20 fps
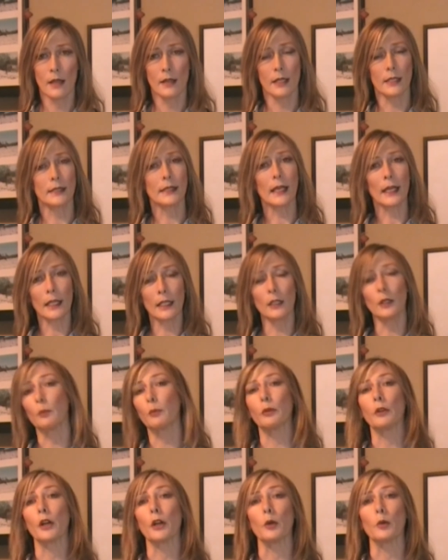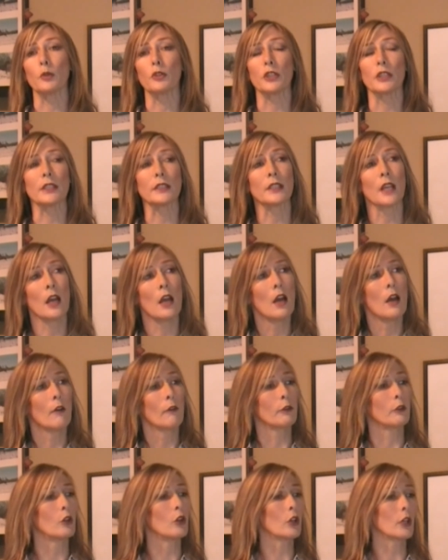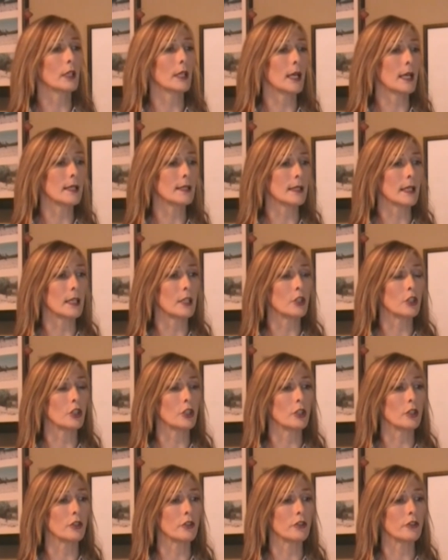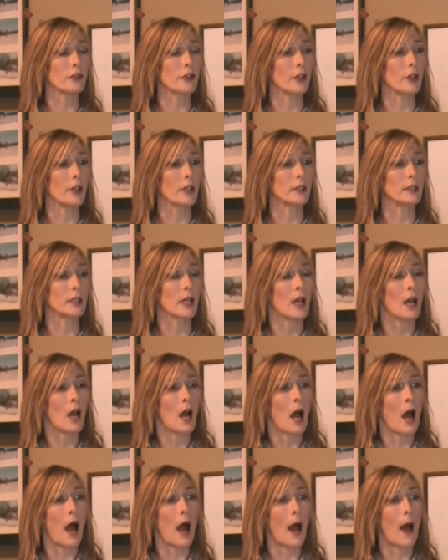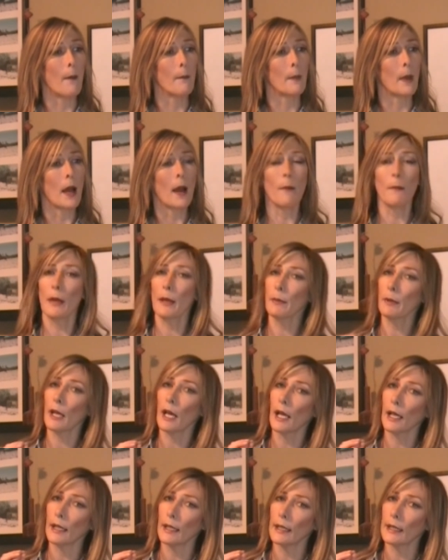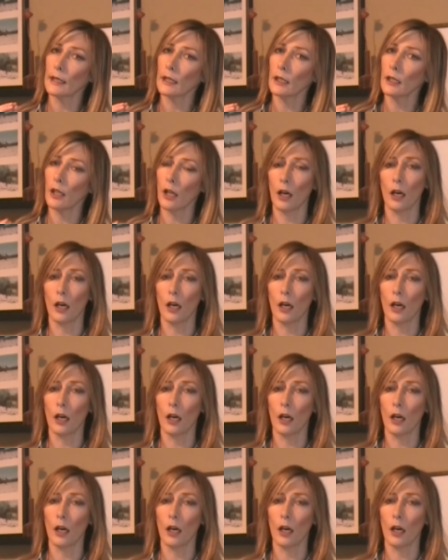The second approach is for organizations that are maybe a little